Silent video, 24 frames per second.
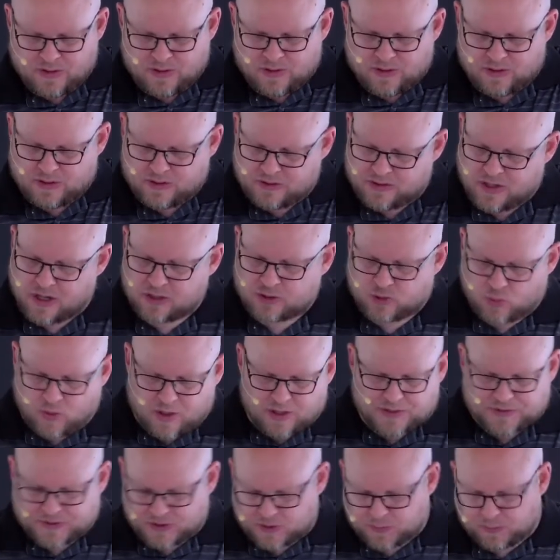Uh, Dr.
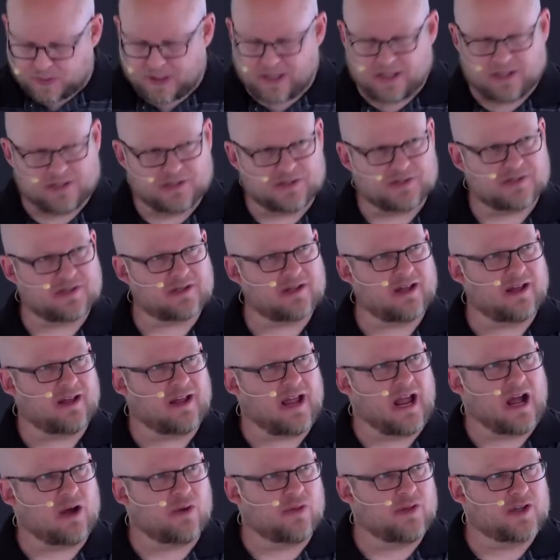Wallace explains uh,
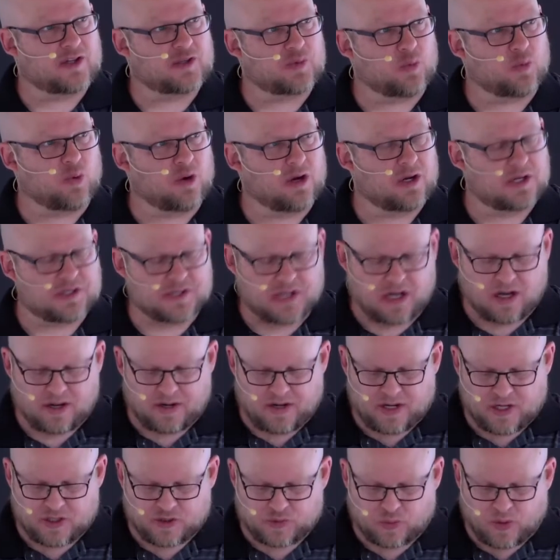how this works on
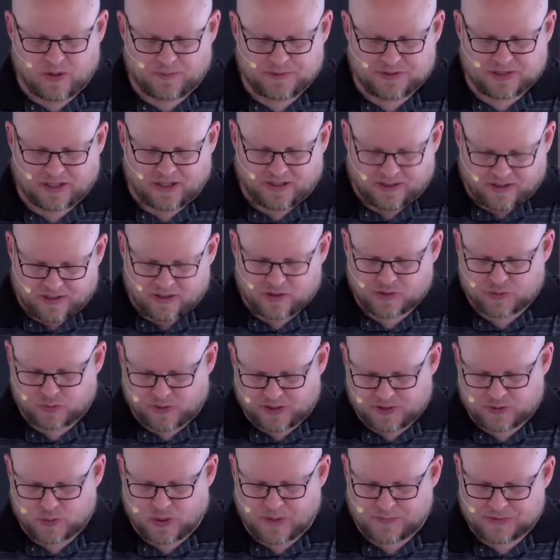his website, and here's what
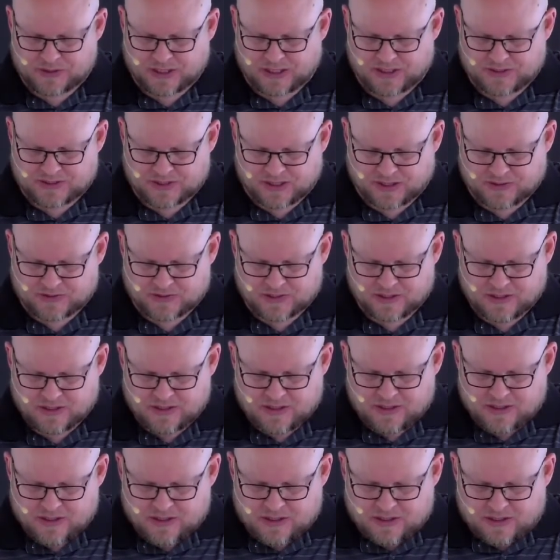his website says.
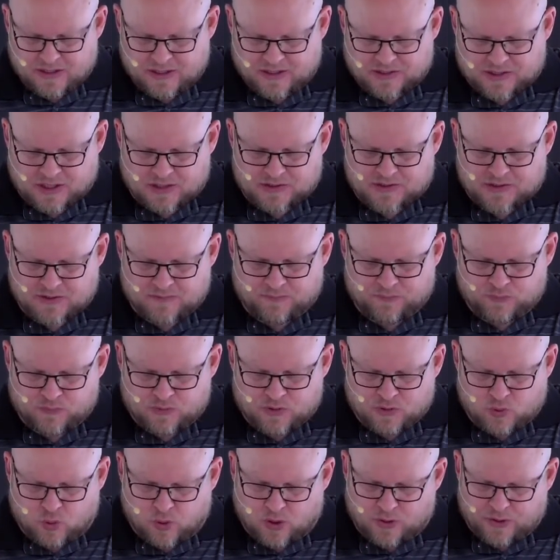He says,
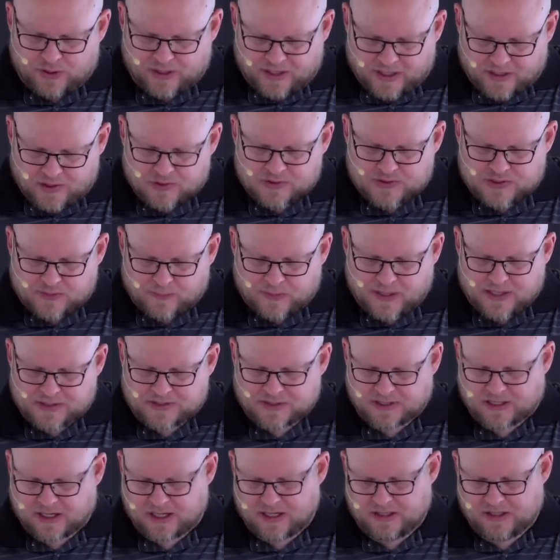quote, here's the
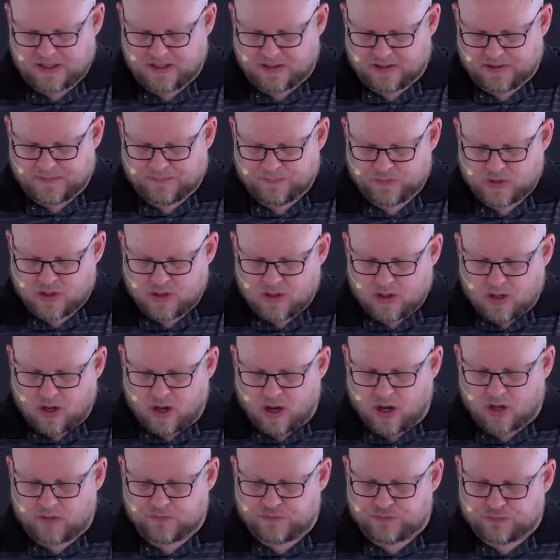basic idea.
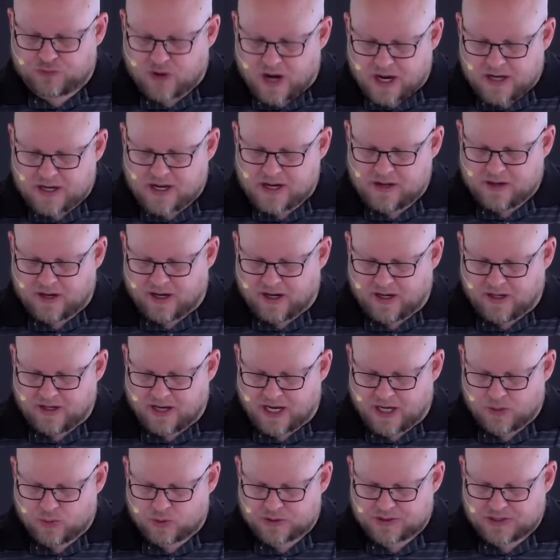On Friday night,
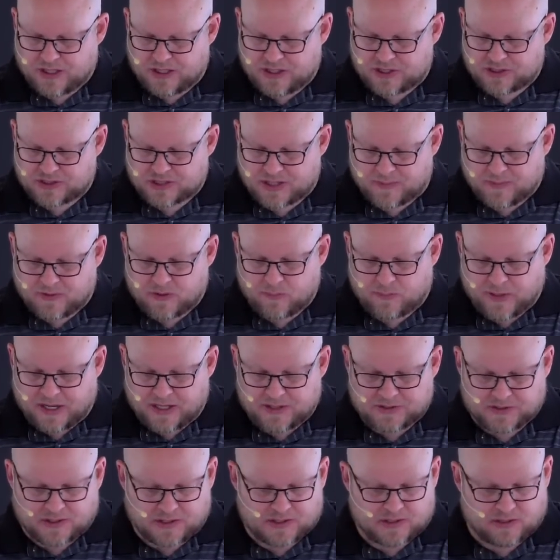I will teach some of the
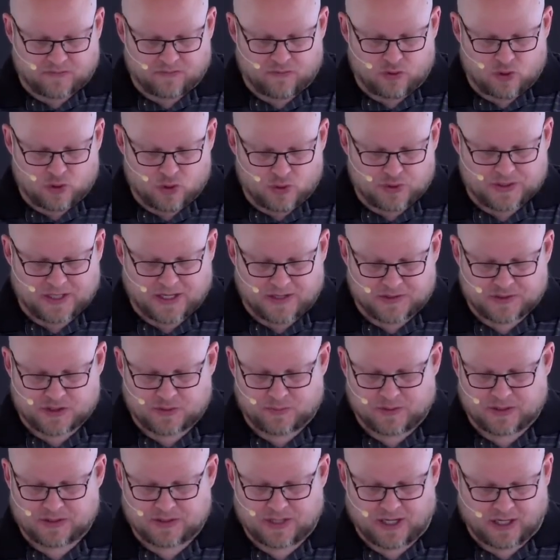basics of New
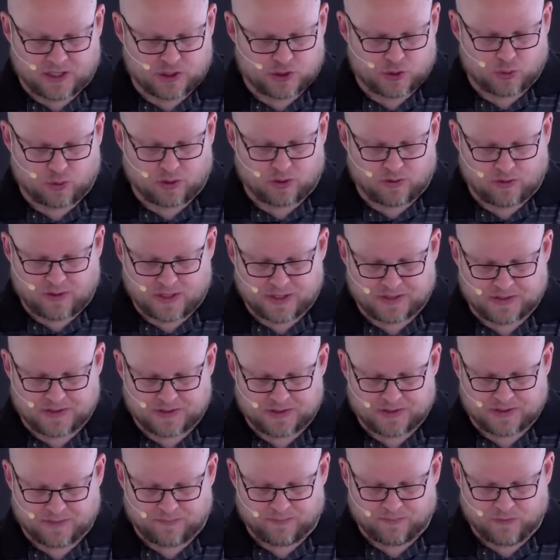Testament textual
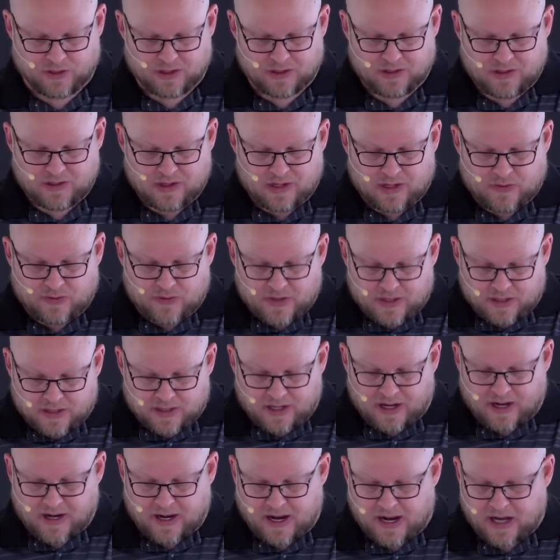criticism. Then
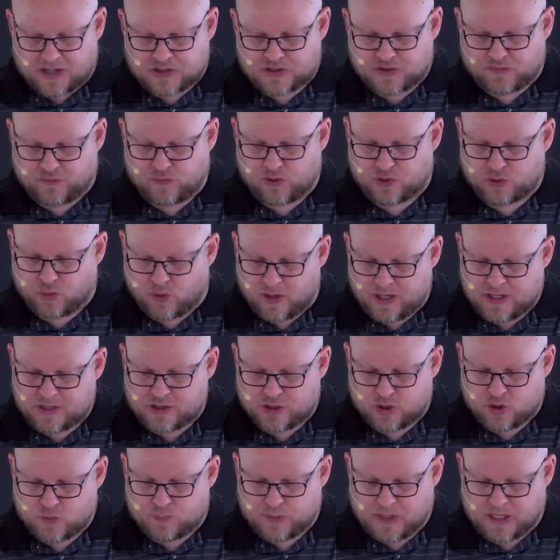I ask for
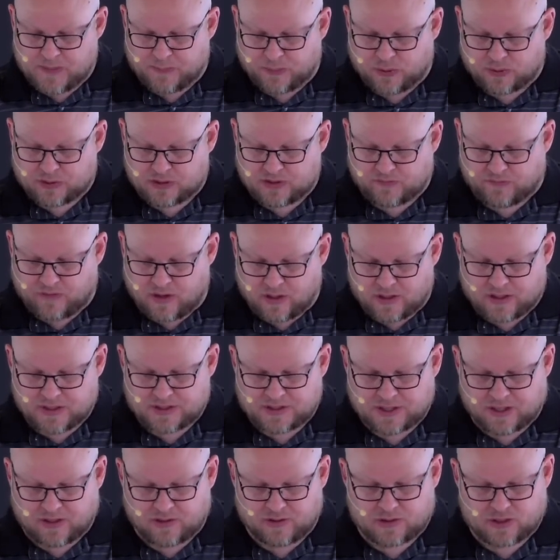22 people to
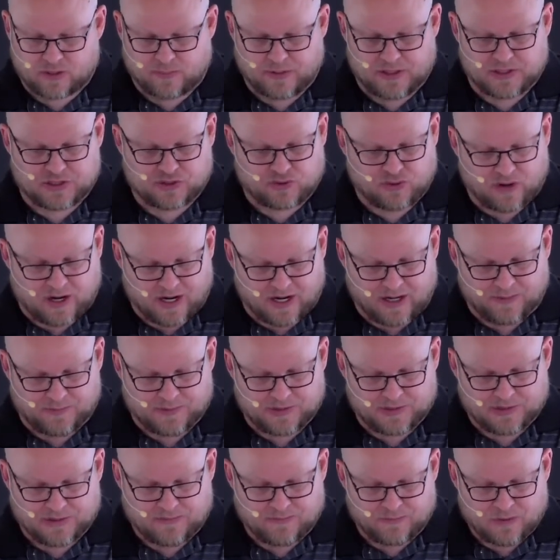volunteer to be
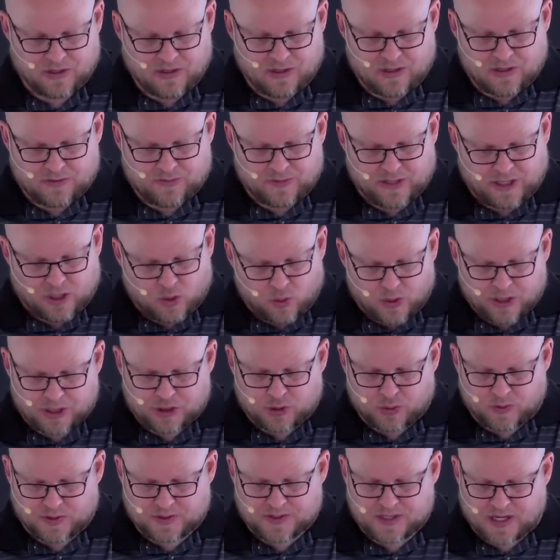scribes. They go
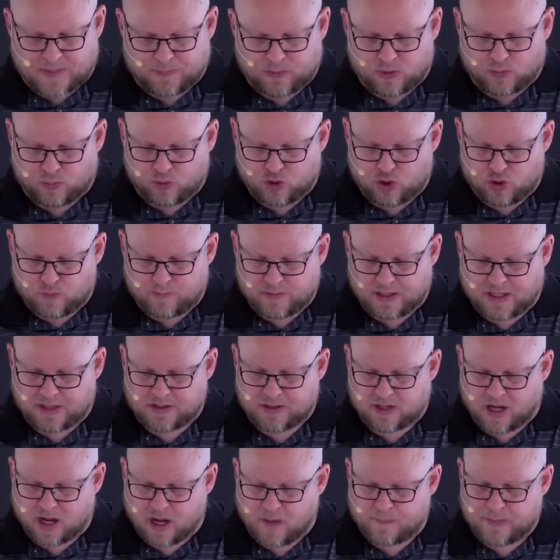into a separate room and
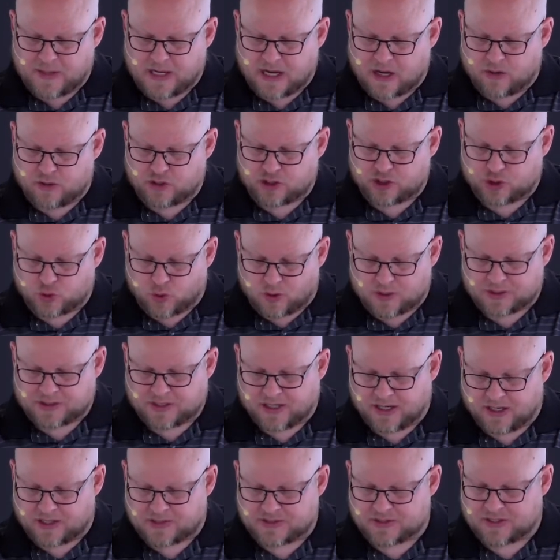copy out a short
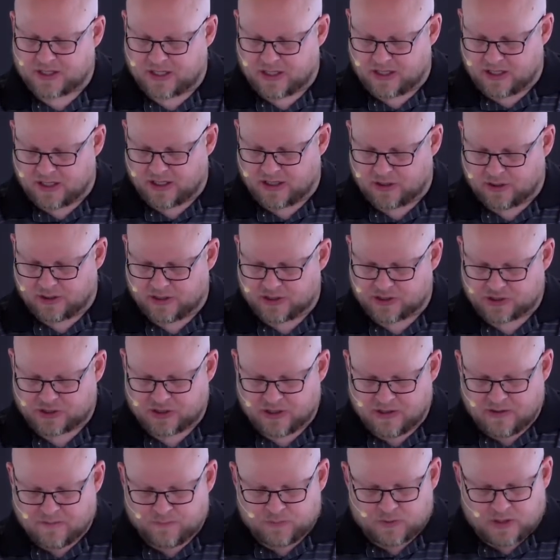text in English,
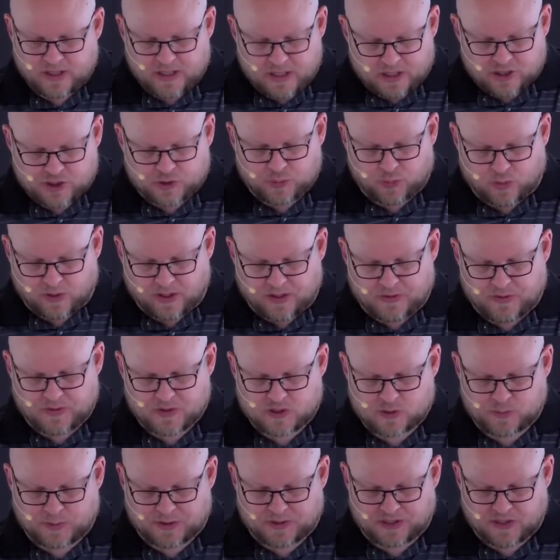each with
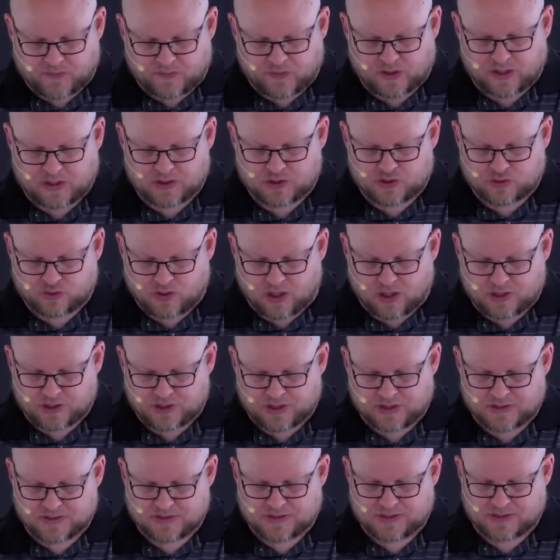specific
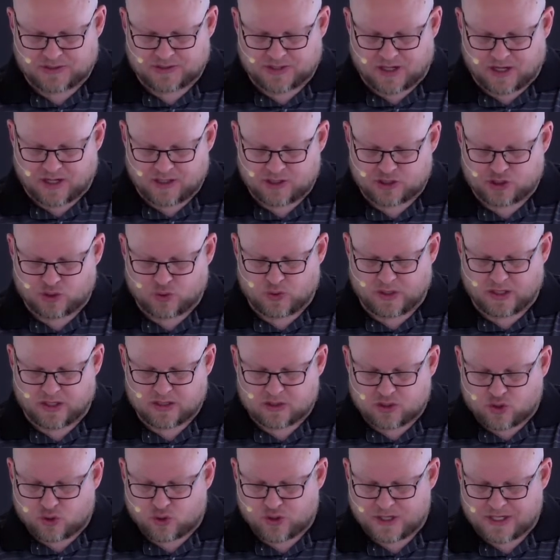instructions designed to
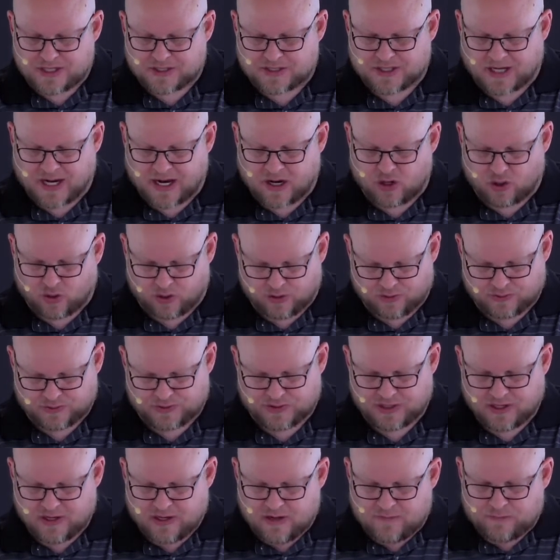increase
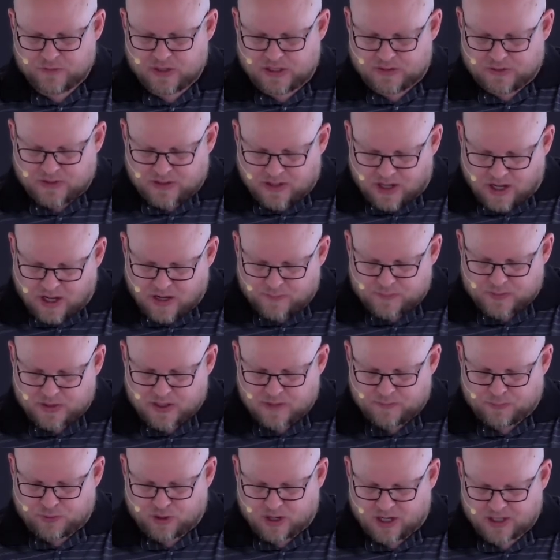errors in the
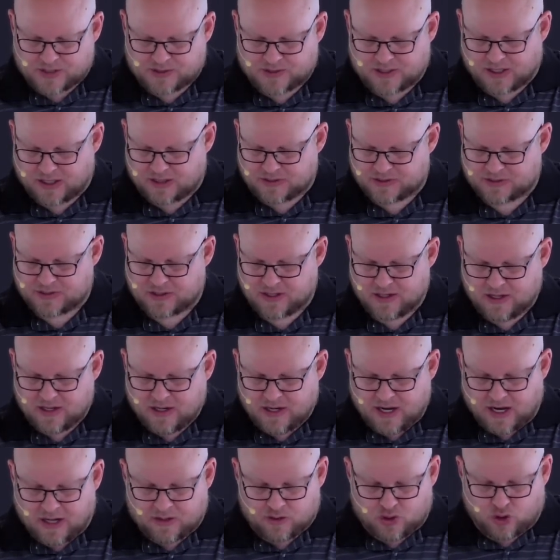copying process
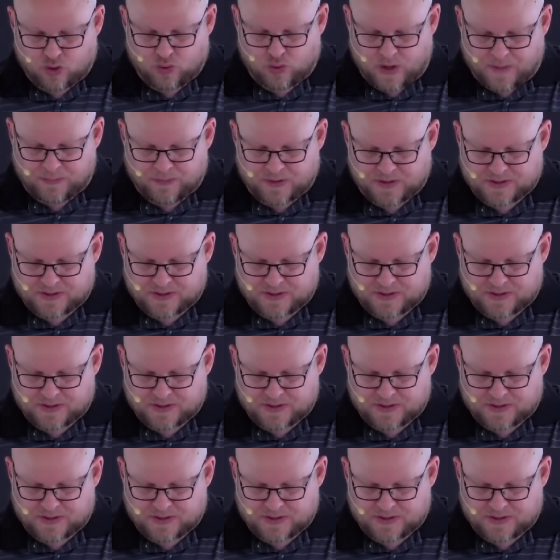and corrupt the